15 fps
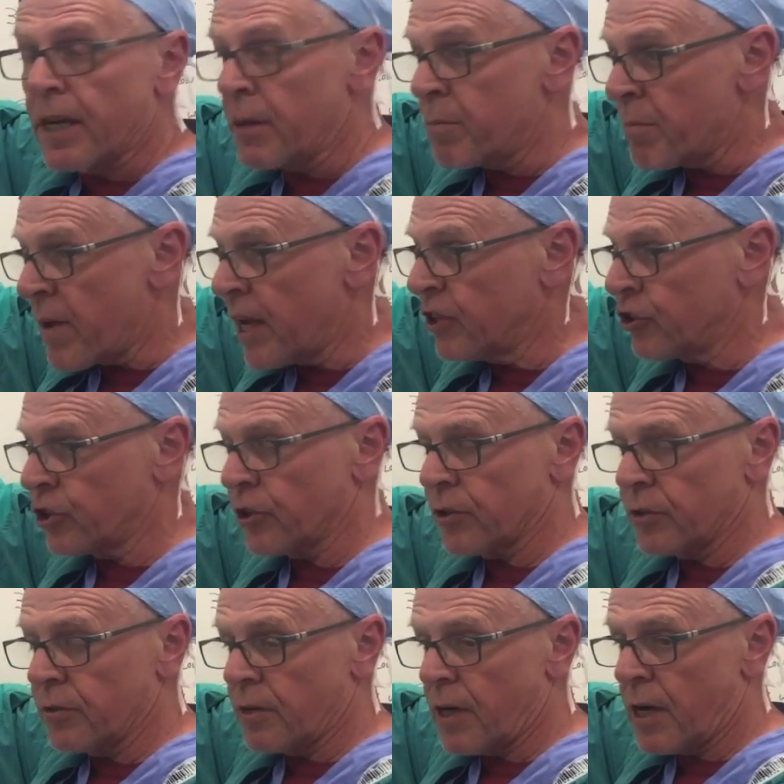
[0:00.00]
can
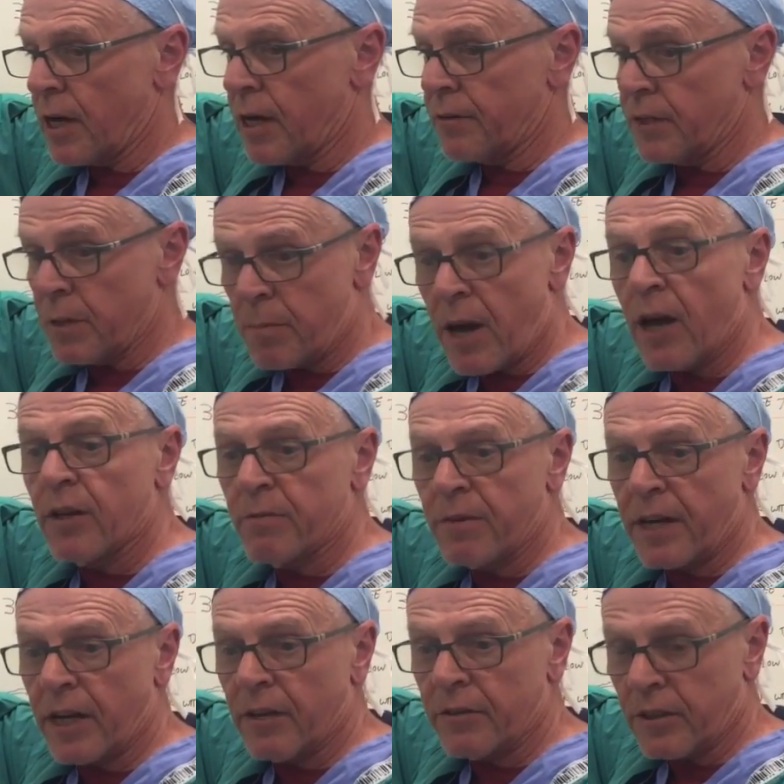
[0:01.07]
measure the amount of
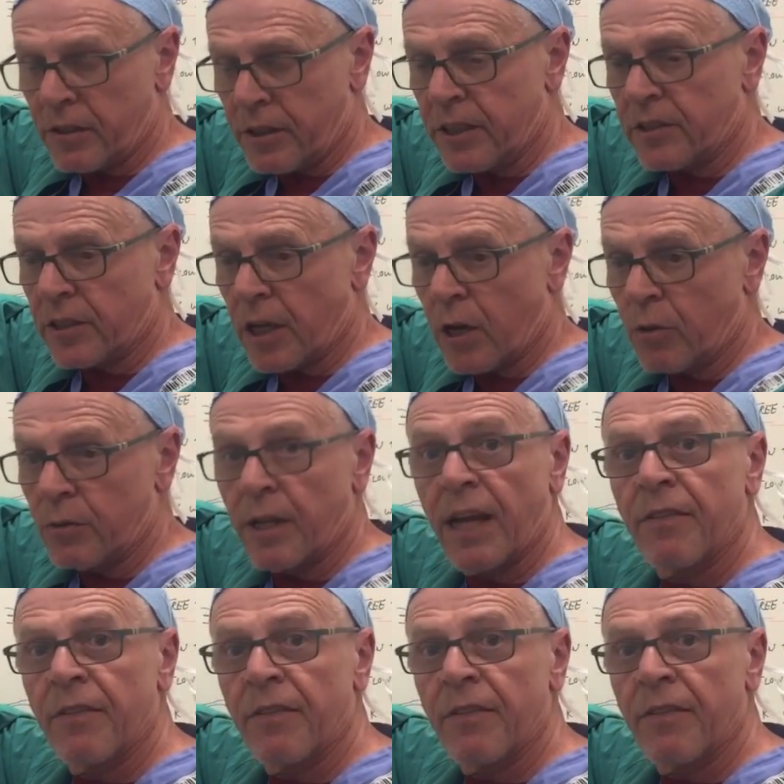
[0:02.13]
air that leaks out,